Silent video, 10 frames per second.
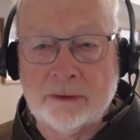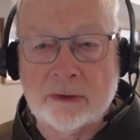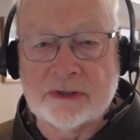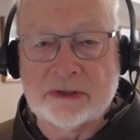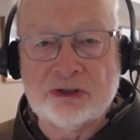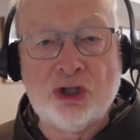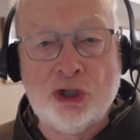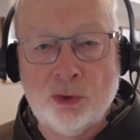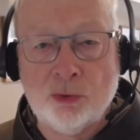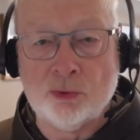there's
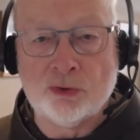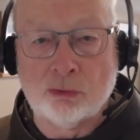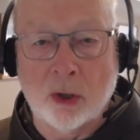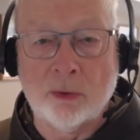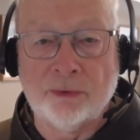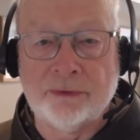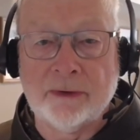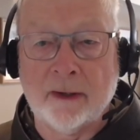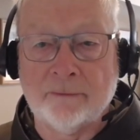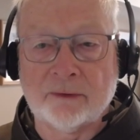this huge
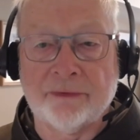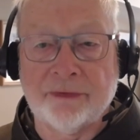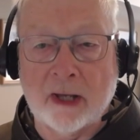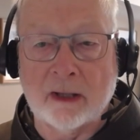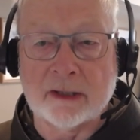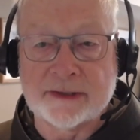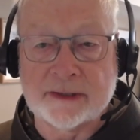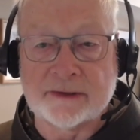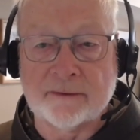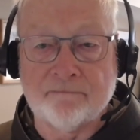growth of
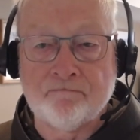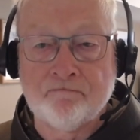Catholicism,